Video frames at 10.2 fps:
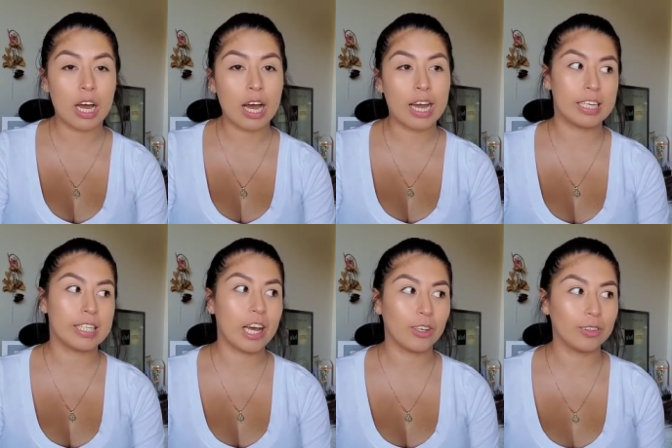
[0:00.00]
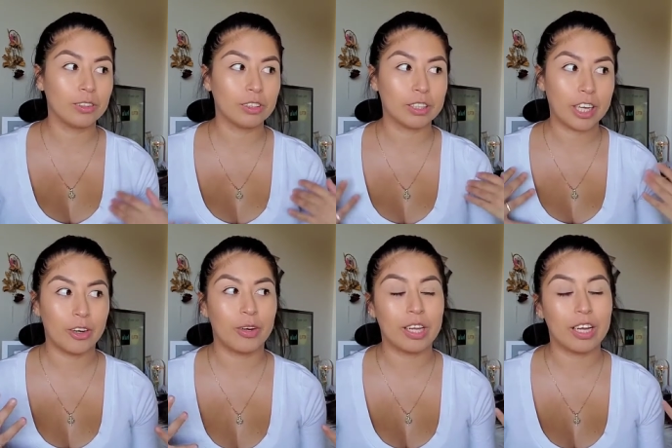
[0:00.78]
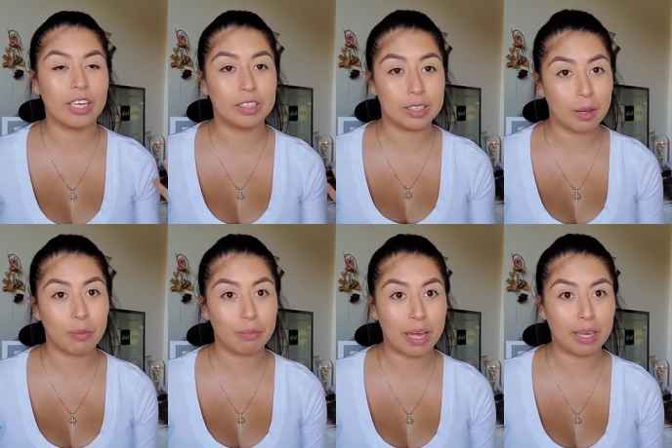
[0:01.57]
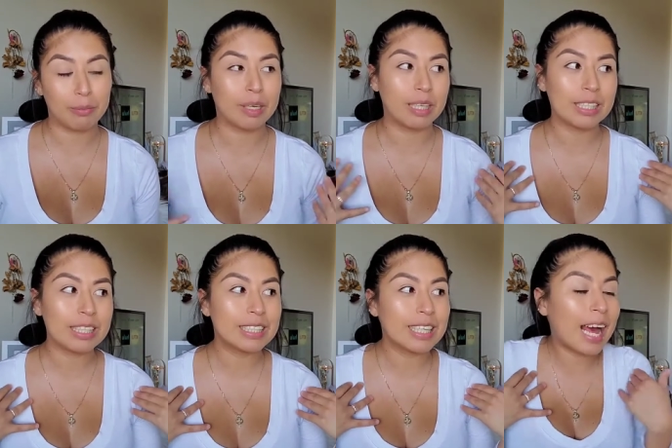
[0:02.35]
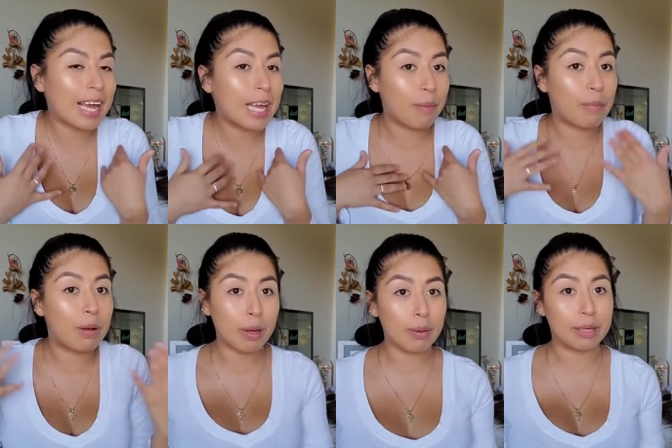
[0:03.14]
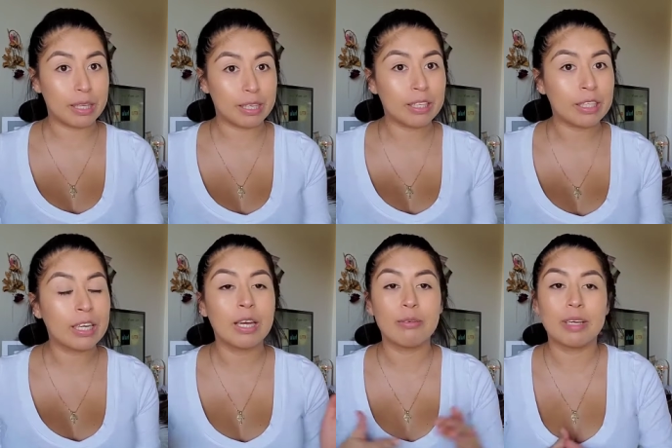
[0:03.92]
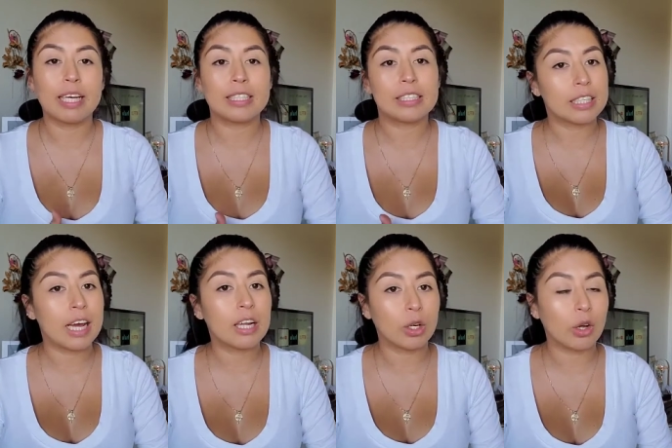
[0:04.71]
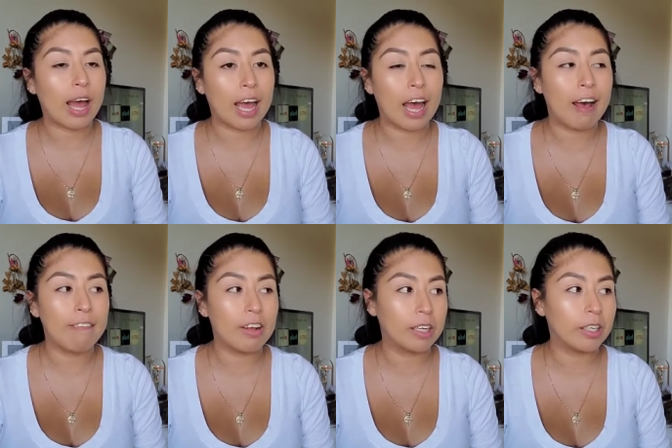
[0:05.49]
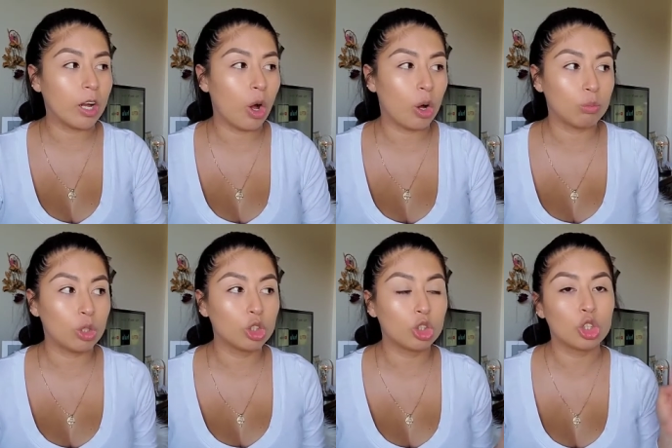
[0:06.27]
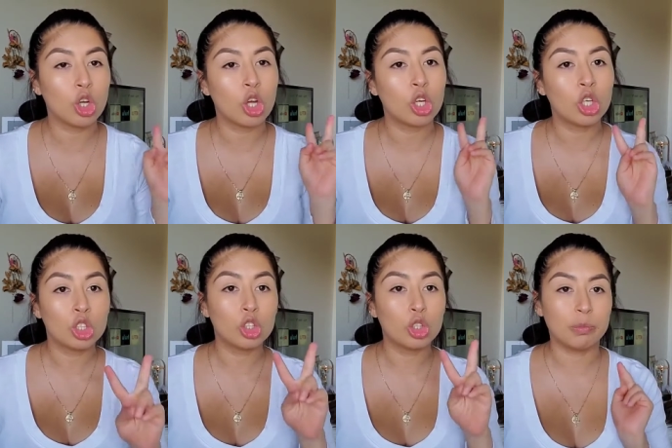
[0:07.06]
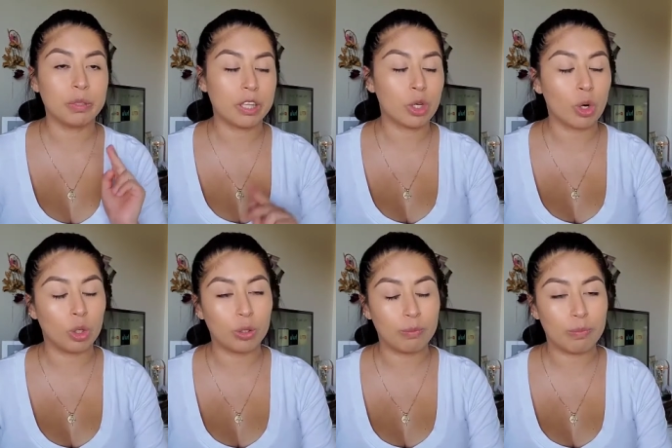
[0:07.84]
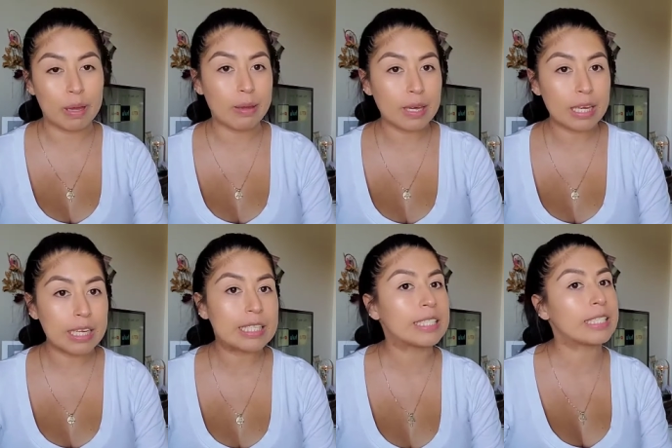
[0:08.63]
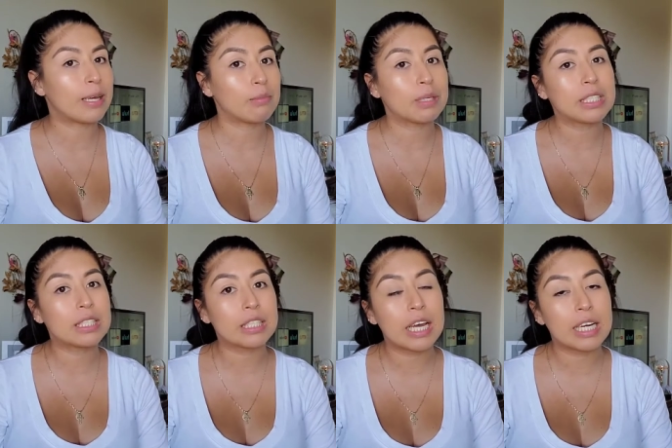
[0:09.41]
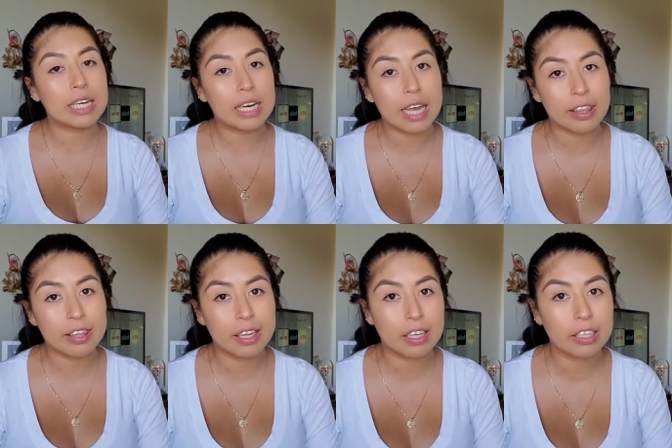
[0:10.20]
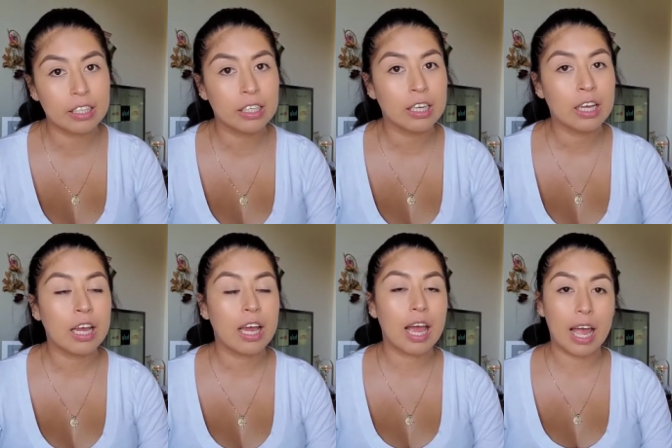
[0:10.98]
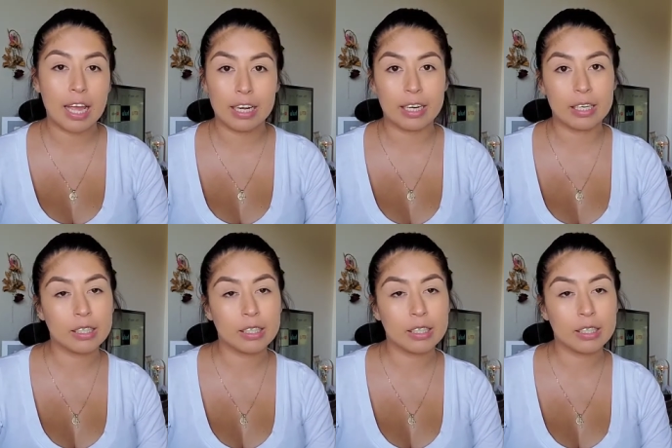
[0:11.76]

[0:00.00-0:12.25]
I now carry a diaper bag because I am a mommy. If you guys did not know, I have a almost two month old baby. His name is Nathan Aiden.